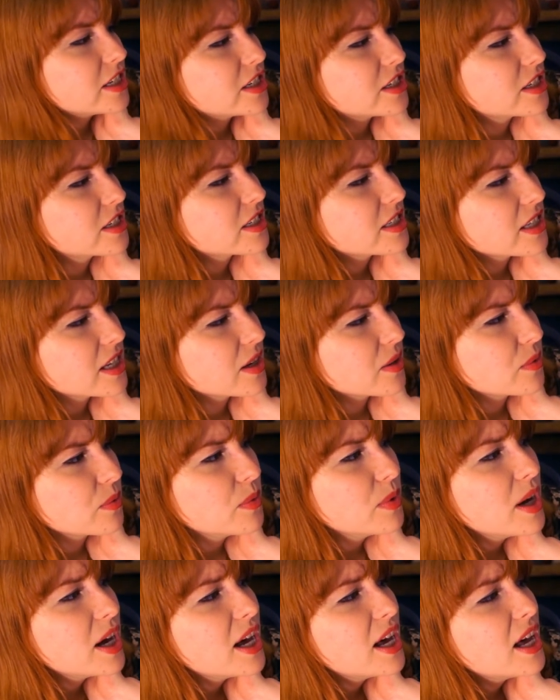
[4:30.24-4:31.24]
and it's just like,
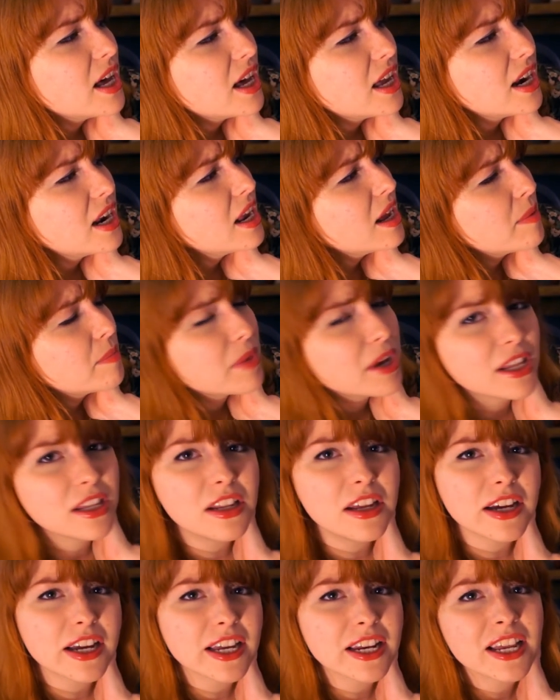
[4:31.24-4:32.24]
what am I
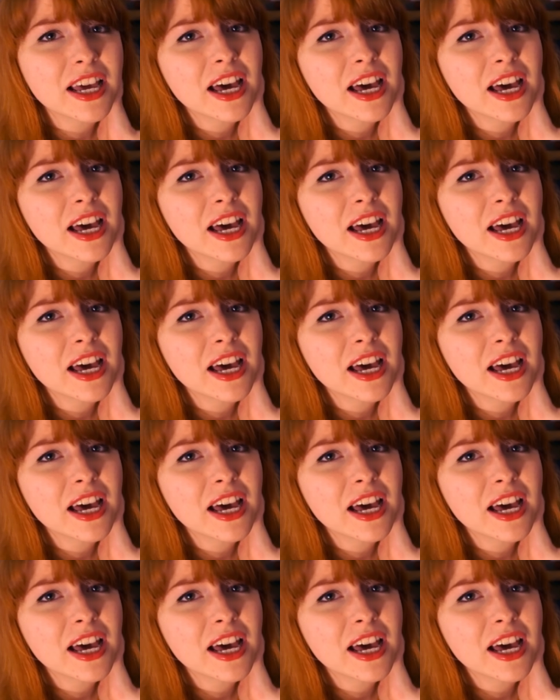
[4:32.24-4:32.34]
looking